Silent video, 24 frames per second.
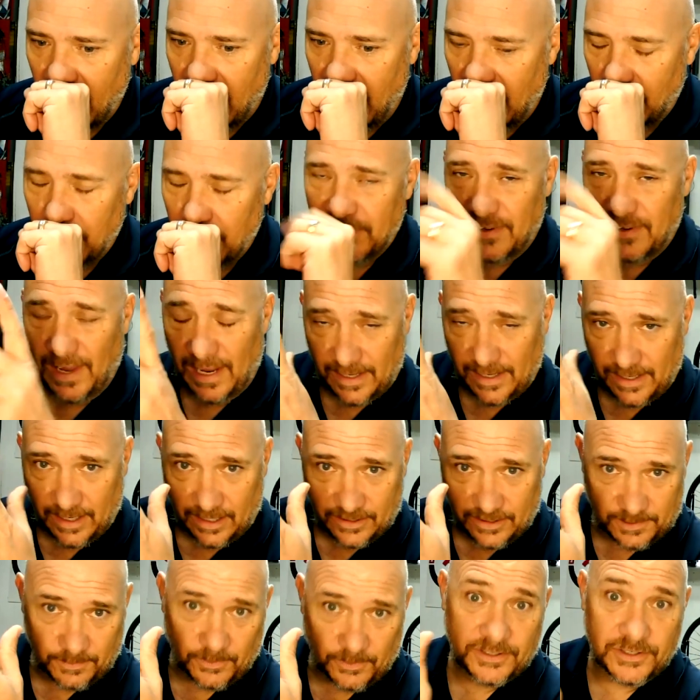I once had a
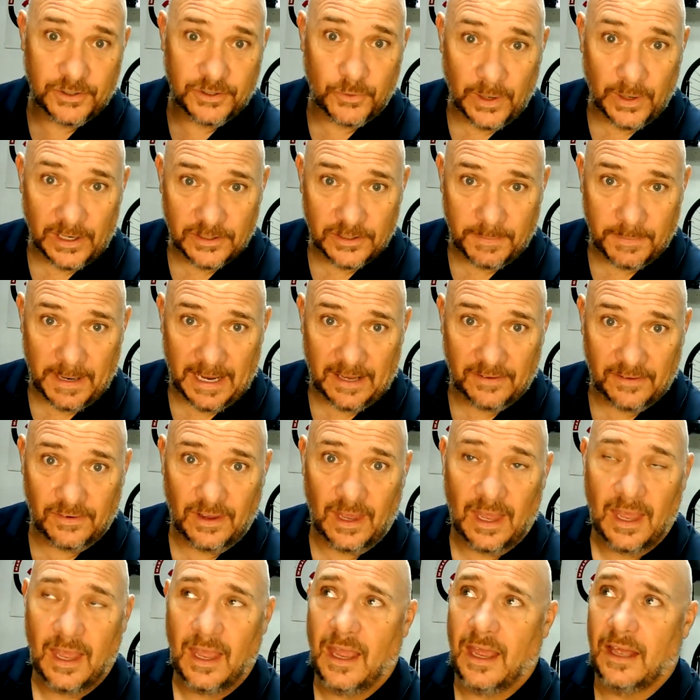customer on Squarespace,
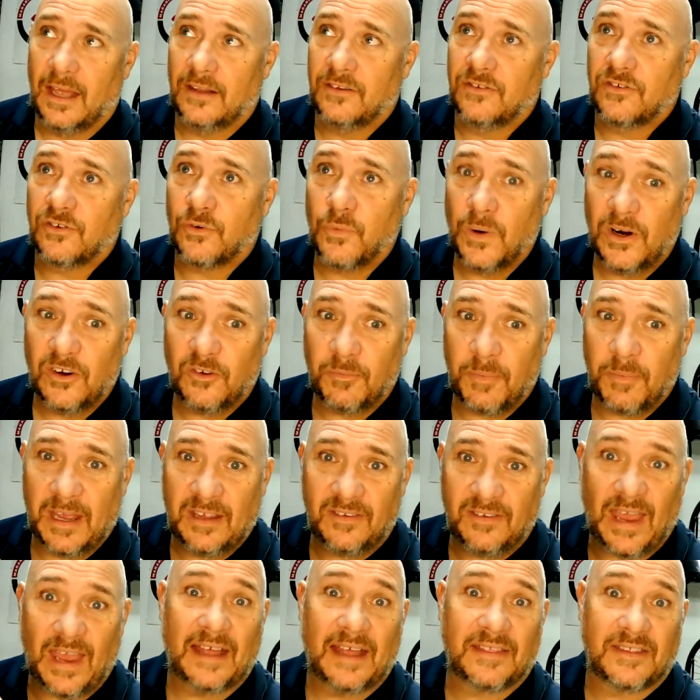and
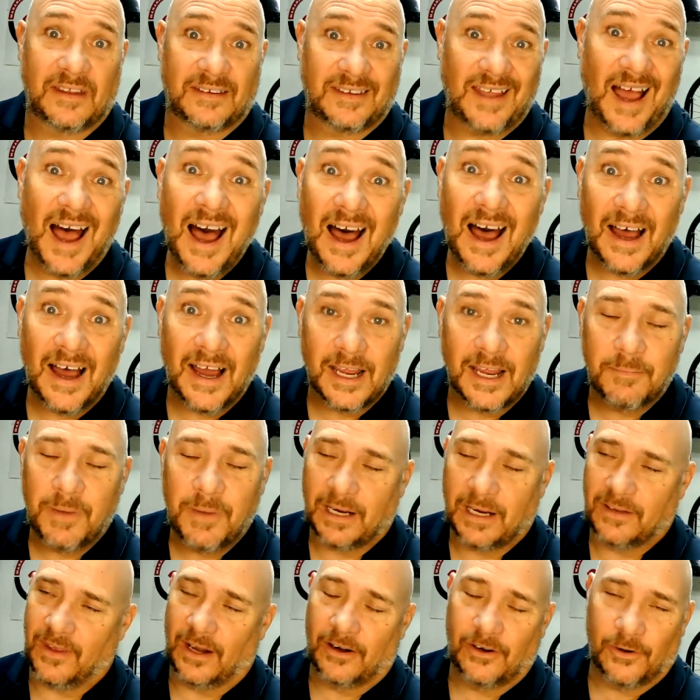Squarespace at the time,
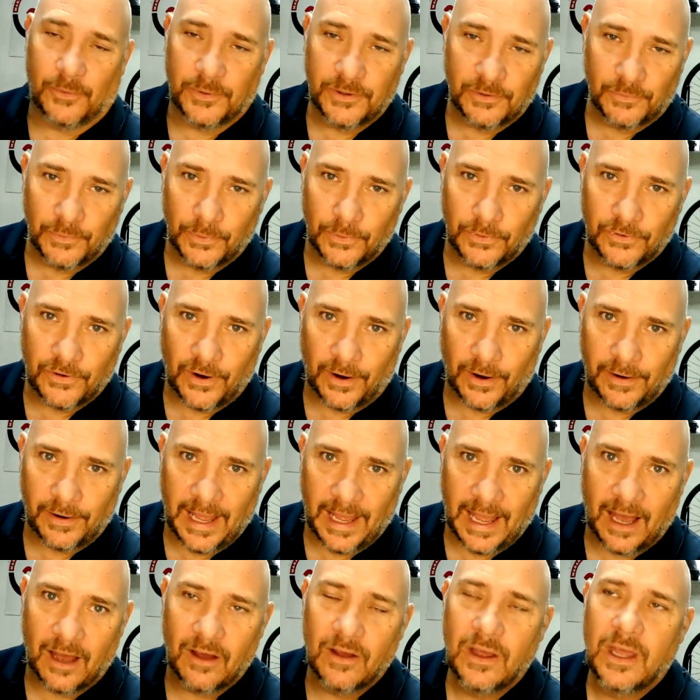because I don't know what the rules are
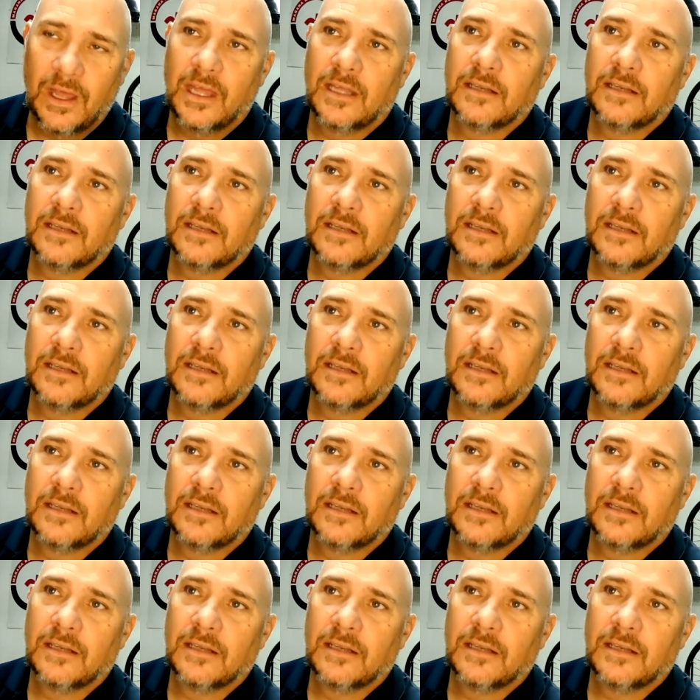now,